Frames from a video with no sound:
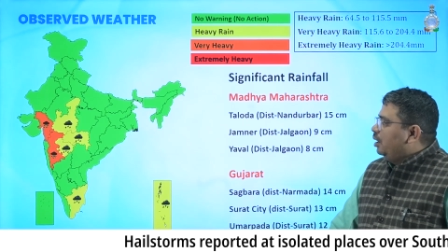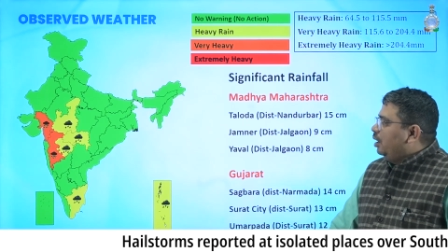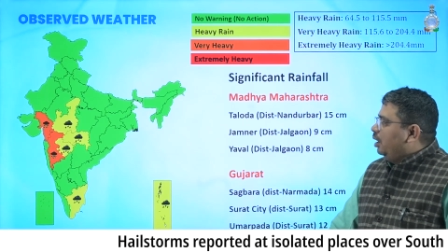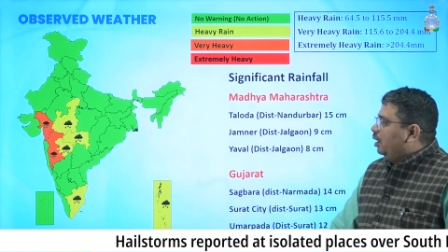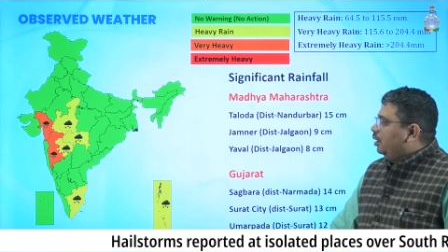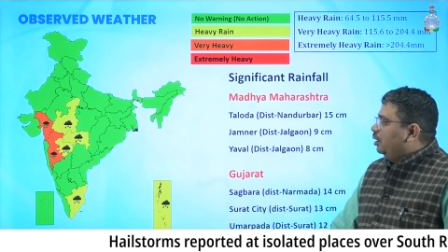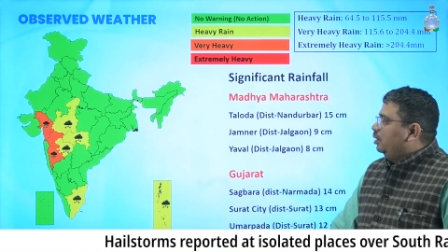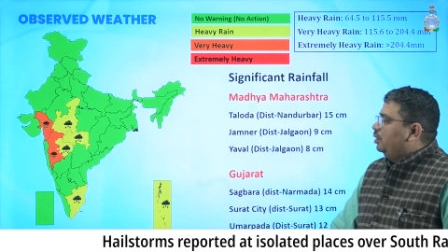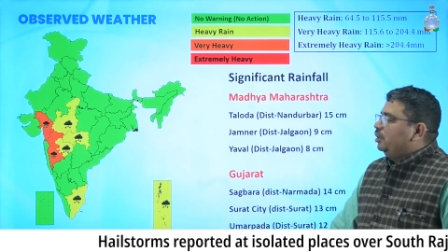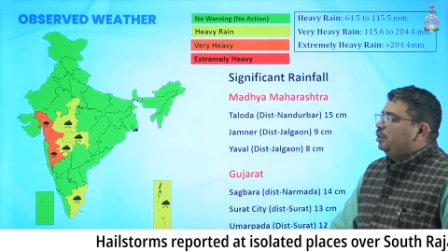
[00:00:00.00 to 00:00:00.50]

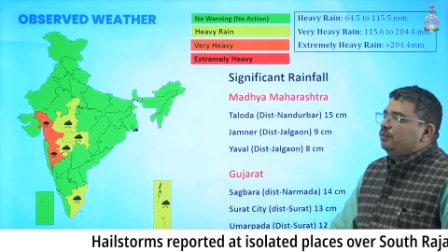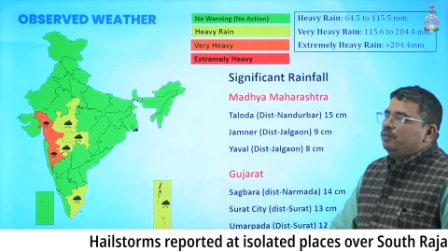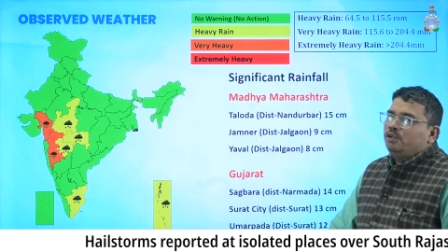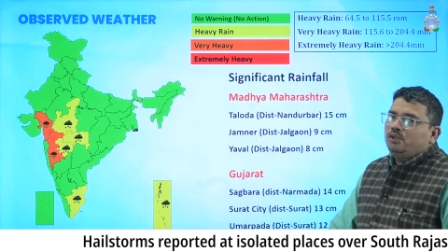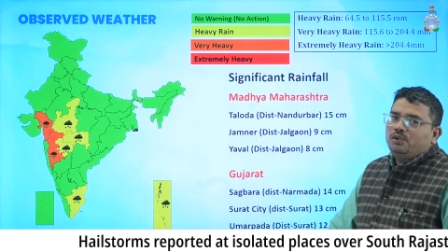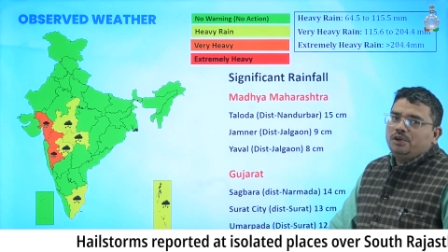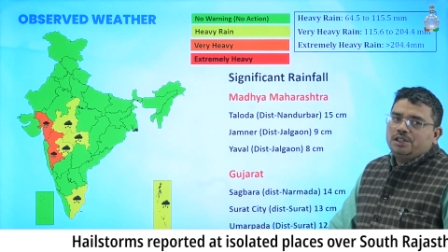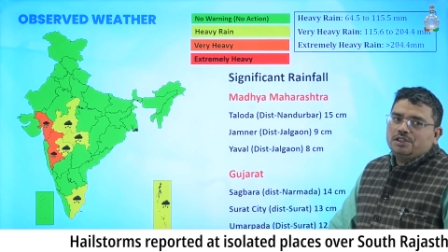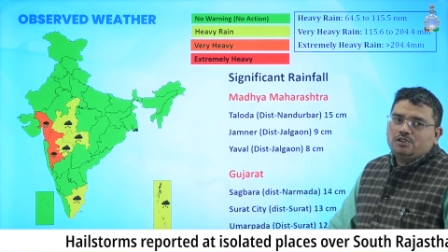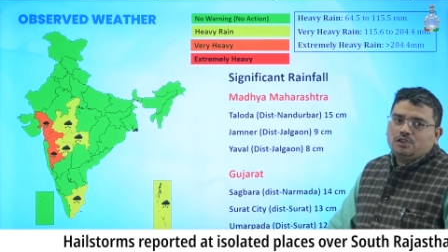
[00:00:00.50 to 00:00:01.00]
under the
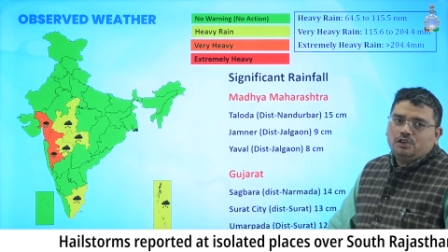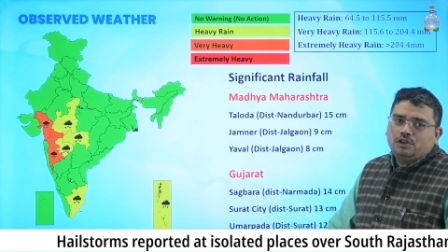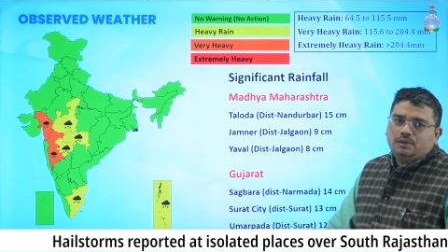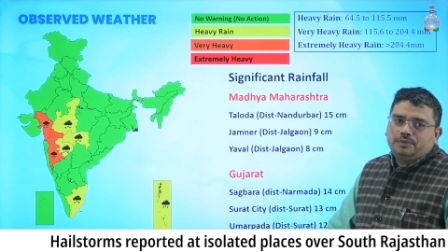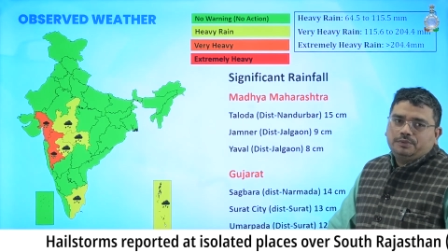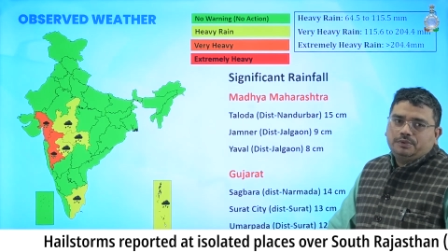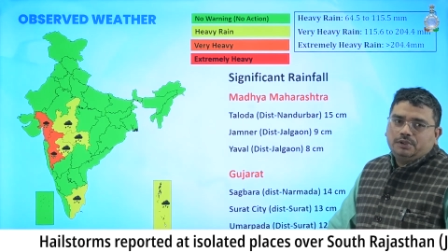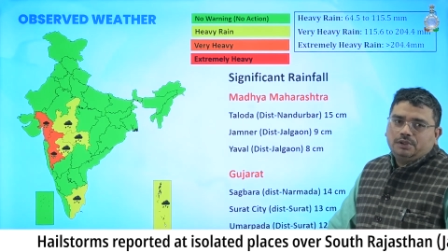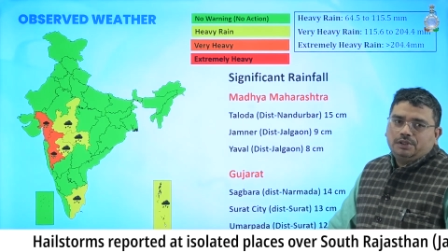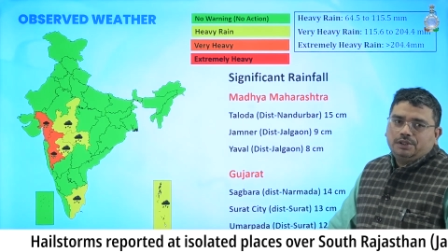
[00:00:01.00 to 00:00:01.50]
influence
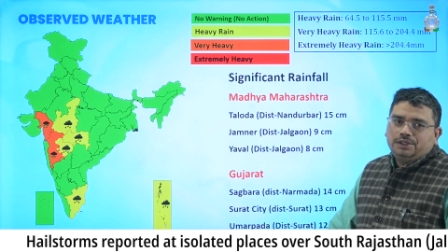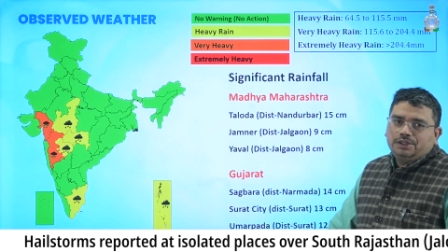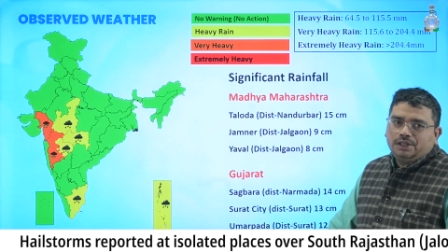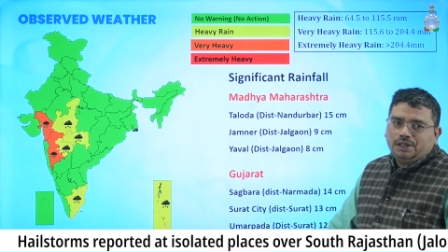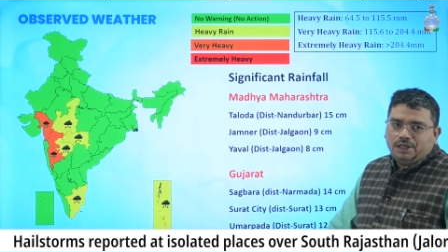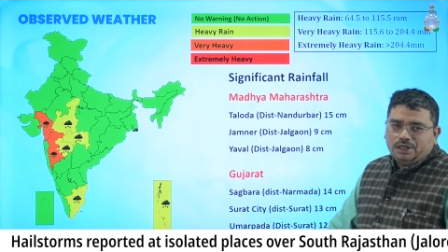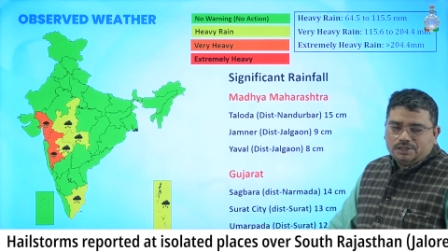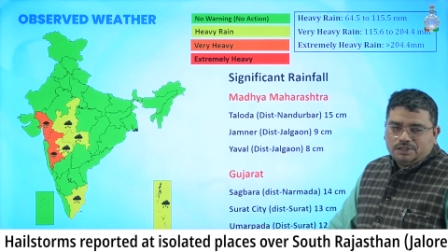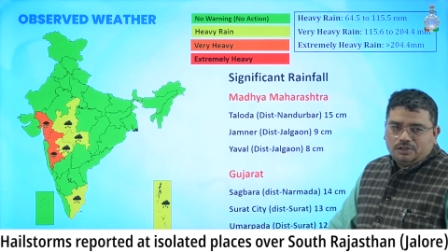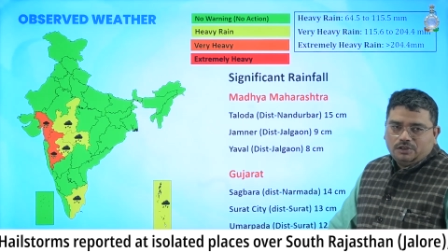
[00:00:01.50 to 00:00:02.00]
of uh,
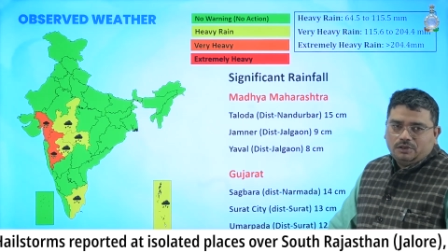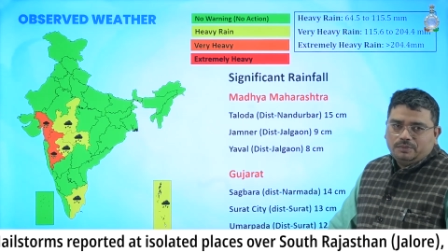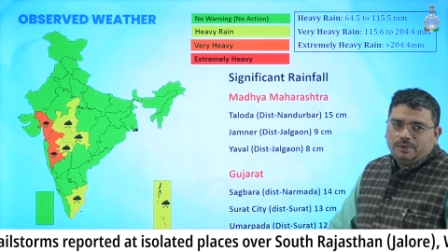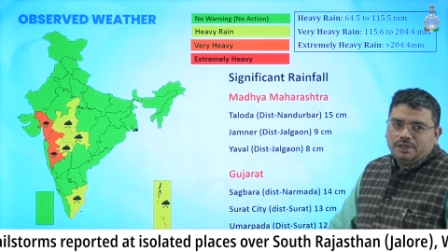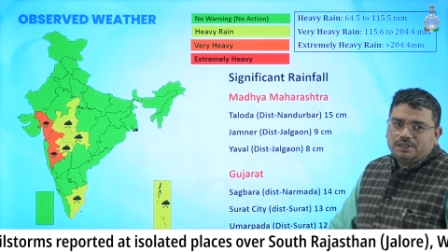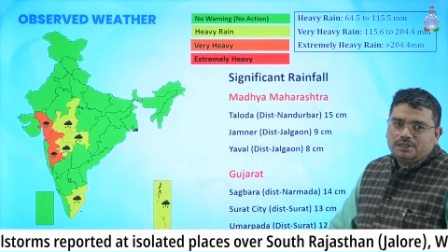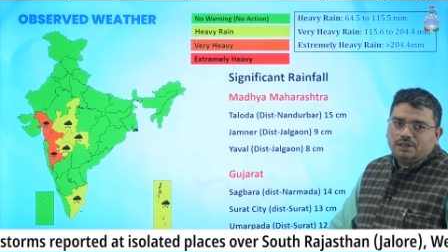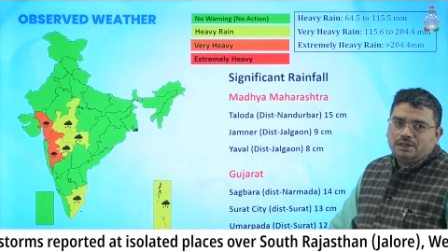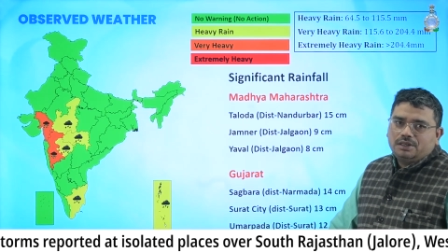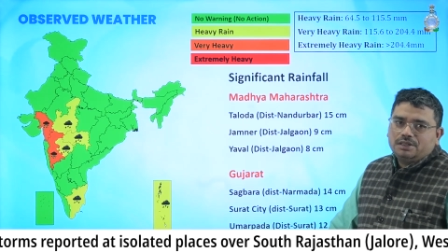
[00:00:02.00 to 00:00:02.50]
interaction of
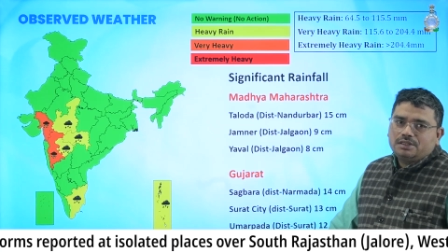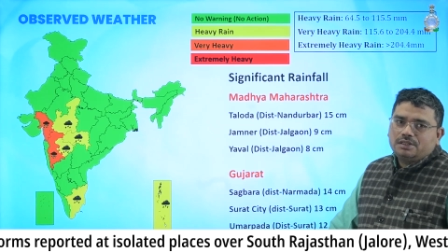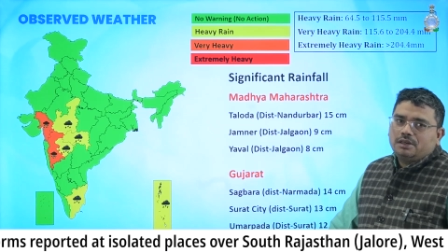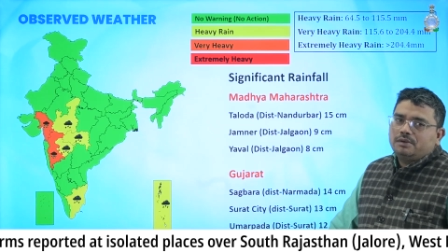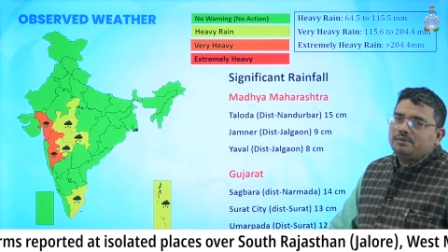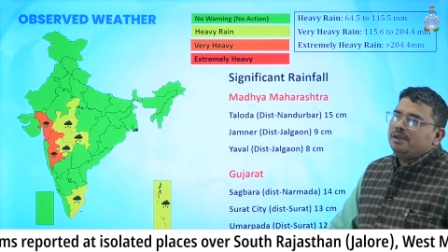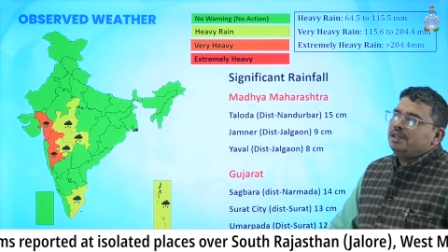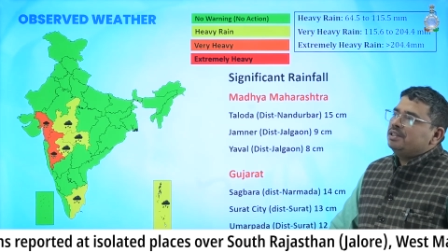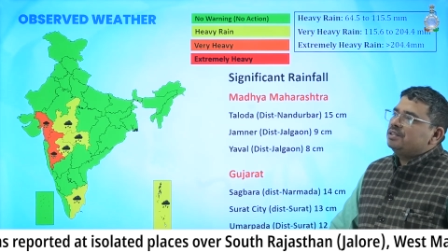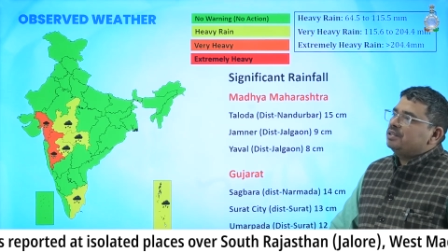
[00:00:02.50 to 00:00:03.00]
western
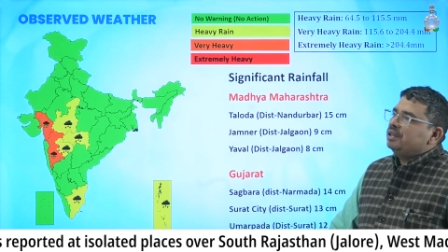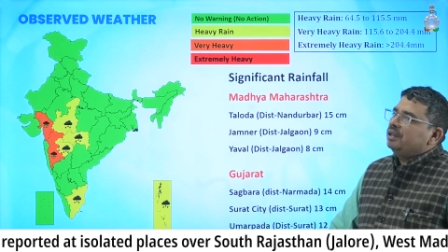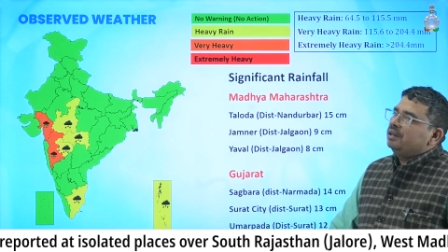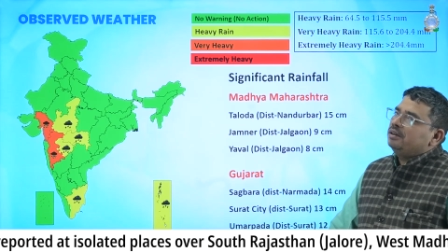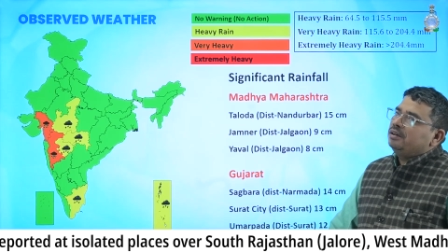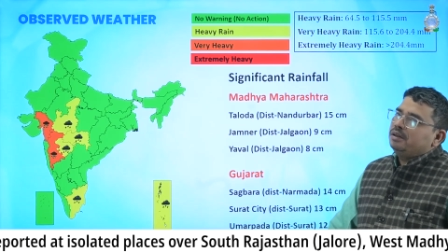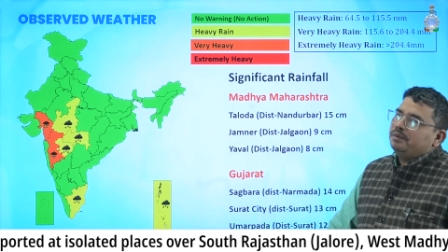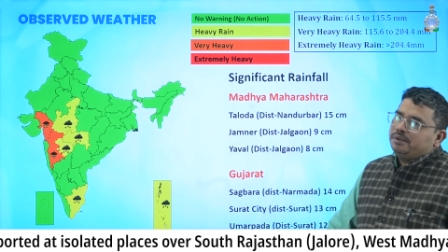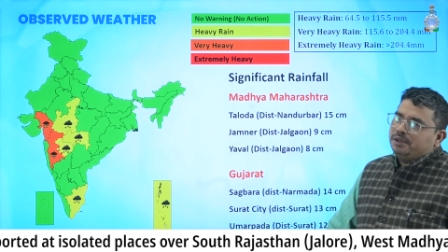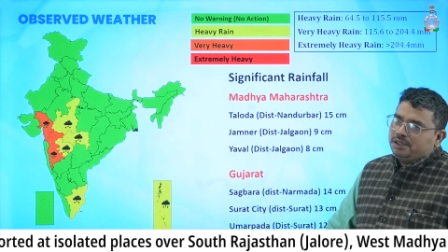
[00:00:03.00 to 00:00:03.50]
disturbance
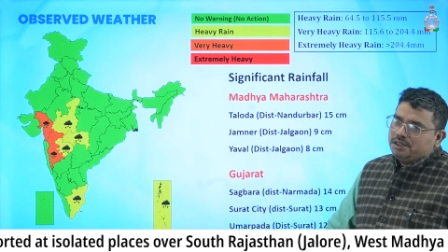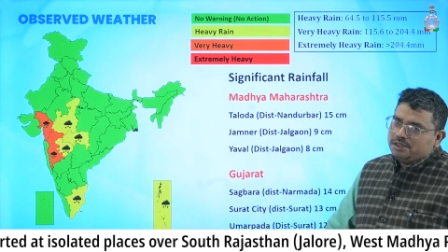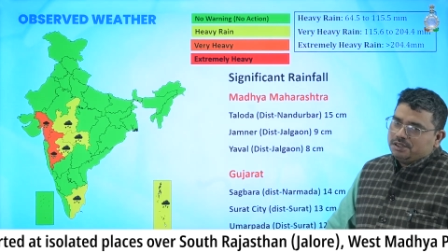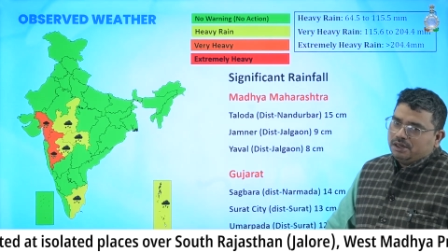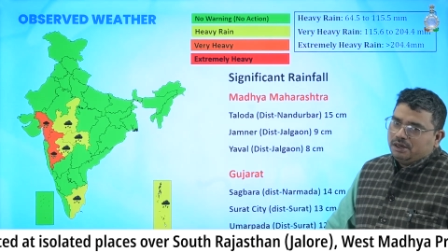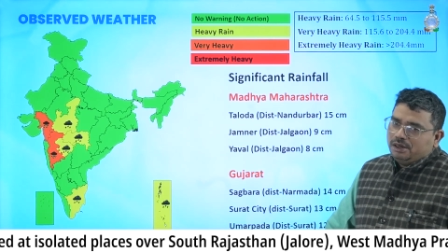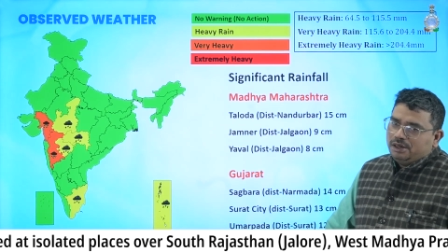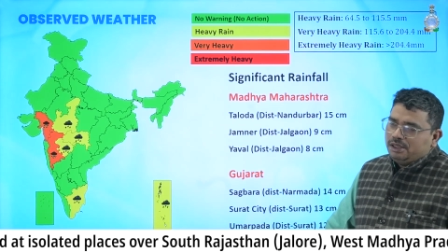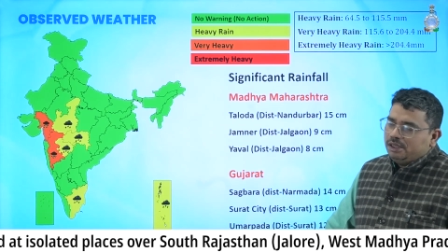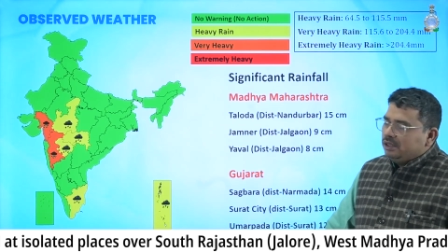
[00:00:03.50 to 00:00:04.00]
and tropical
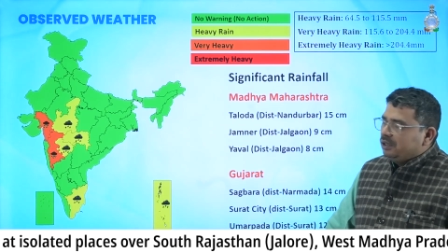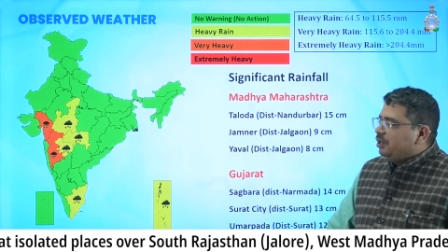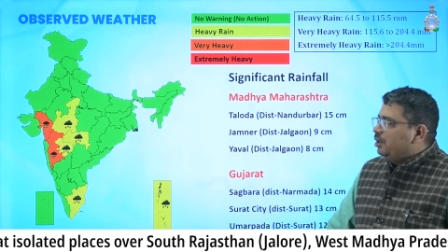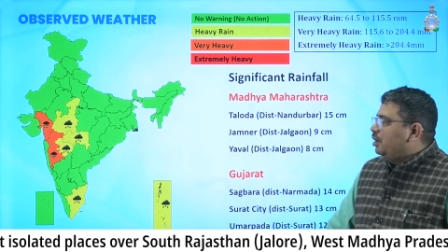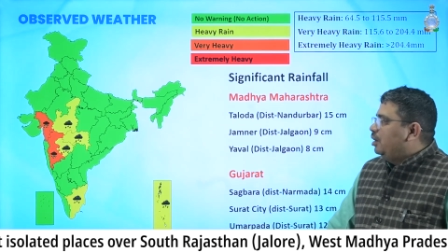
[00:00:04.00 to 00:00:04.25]
easterly